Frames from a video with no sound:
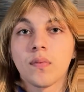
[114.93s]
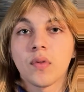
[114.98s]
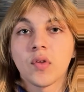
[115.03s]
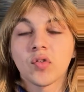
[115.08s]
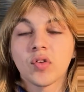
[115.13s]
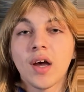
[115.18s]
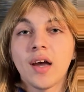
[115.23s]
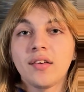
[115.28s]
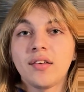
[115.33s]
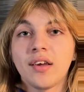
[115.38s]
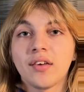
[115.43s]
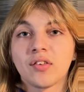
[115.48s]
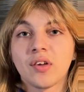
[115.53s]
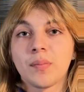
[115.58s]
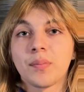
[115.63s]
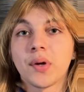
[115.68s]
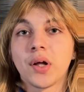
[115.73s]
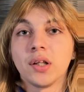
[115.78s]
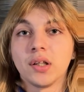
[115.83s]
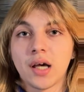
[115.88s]
The sky takes
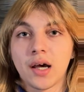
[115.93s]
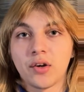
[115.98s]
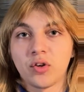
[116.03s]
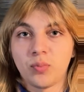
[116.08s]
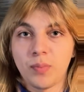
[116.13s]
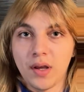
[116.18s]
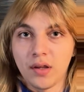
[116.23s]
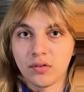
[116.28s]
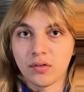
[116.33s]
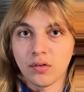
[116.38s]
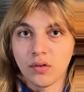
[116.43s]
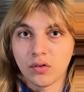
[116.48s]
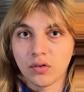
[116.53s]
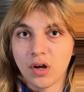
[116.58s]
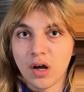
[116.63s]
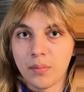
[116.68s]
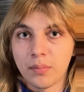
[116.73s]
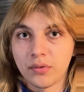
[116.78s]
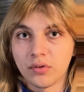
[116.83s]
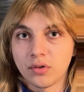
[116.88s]
up a lot of space in this
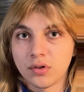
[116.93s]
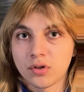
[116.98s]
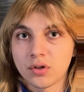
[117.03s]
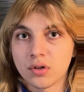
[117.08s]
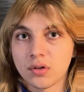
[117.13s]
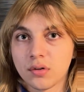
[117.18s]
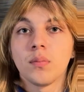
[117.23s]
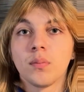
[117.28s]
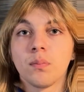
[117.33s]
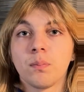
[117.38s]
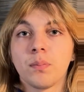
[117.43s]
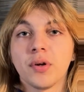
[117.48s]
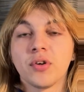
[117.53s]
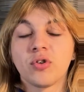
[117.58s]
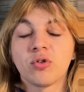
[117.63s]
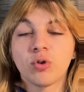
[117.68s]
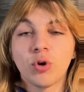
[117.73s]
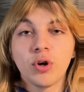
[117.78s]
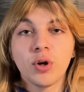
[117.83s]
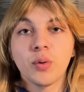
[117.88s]
composition, but
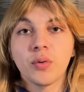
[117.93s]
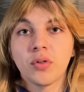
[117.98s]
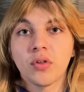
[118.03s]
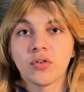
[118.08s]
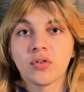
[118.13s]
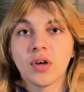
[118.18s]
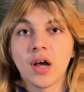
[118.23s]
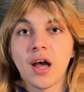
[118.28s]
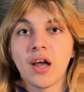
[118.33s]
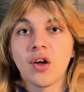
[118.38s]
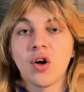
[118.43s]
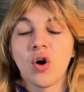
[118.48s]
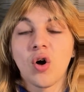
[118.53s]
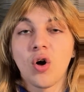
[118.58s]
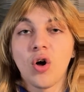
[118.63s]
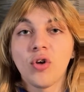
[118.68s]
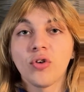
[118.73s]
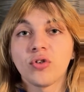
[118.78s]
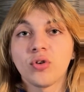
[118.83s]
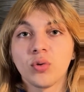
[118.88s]
starting with the sky
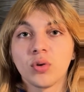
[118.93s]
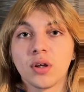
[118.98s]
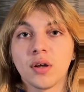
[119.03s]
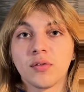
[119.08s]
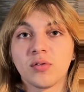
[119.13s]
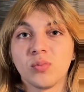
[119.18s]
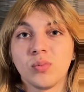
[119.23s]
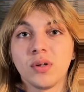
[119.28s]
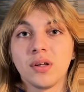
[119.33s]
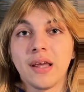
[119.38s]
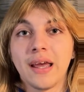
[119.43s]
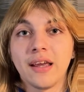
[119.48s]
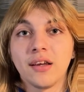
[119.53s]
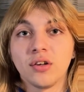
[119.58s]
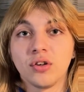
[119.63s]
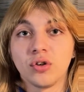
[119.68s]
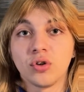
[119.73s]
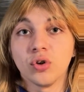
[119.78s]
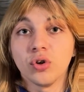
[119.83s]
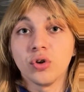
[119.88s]
also gives me a good